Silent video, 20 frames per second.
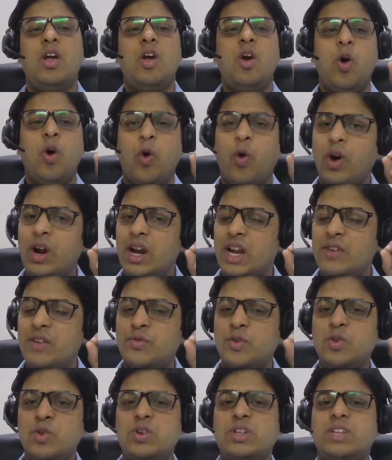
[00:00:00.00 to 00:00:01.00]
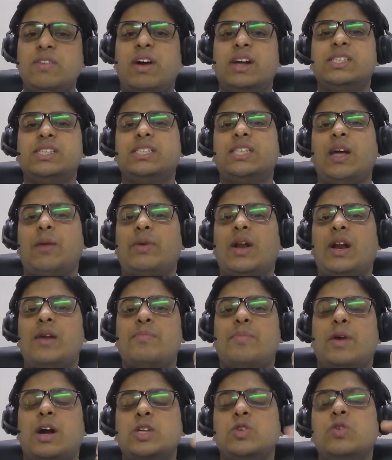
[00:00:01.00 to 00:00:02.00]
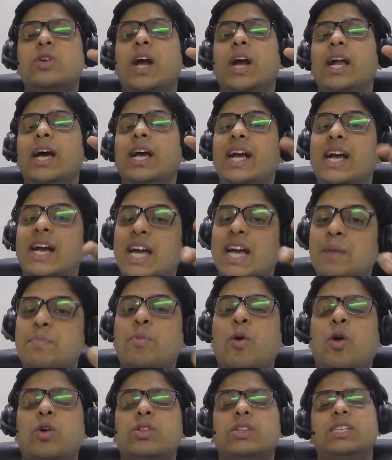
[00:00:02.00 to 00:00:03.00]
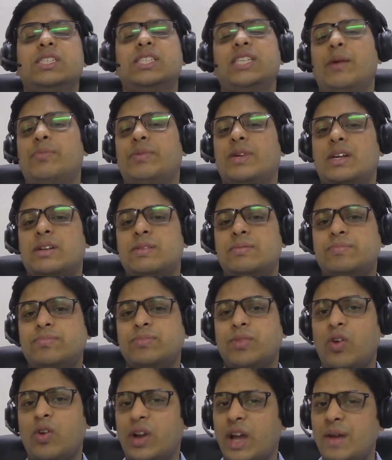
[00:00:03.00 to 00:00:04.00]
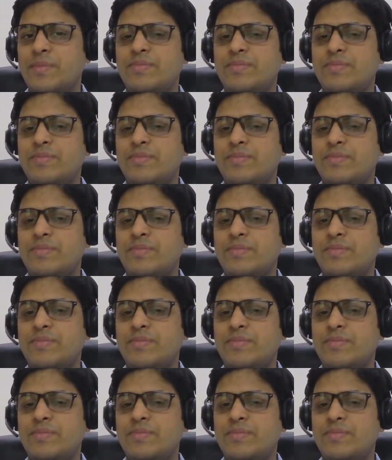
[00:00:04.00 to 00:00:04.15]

Only if you divide this chapter in parts, you'll get a grip on this chapter. Okay.